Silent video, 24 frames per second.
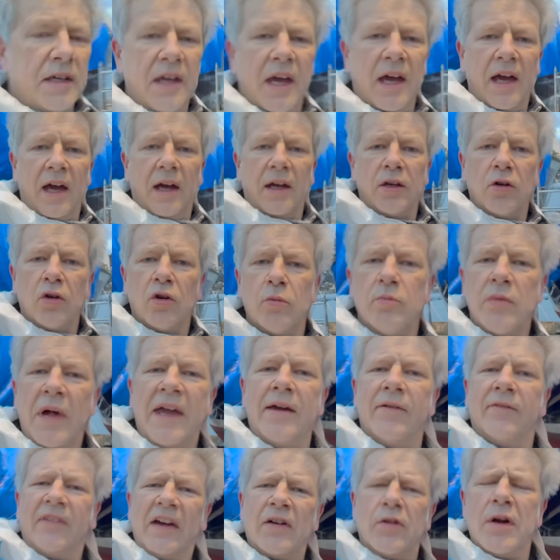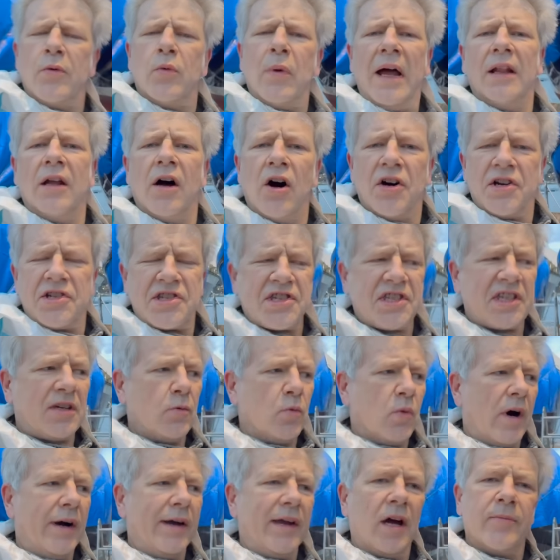Yeah, you may very well ask
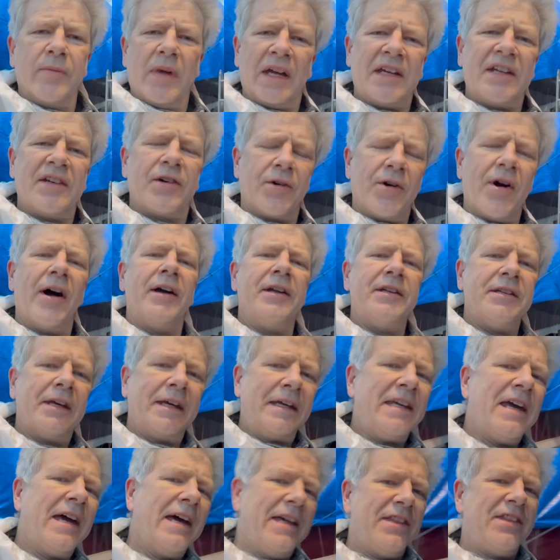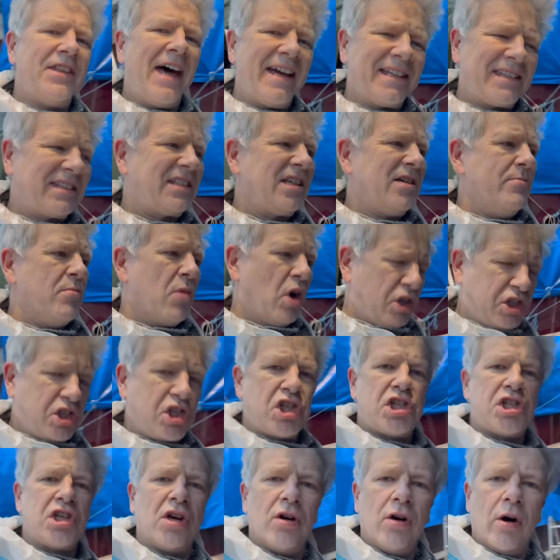why am I grinding that
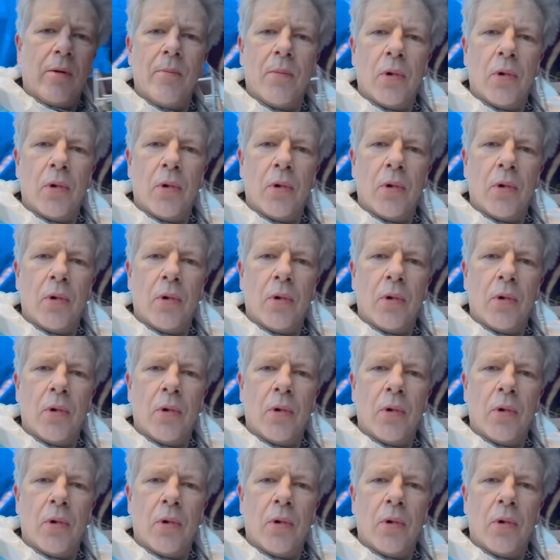much on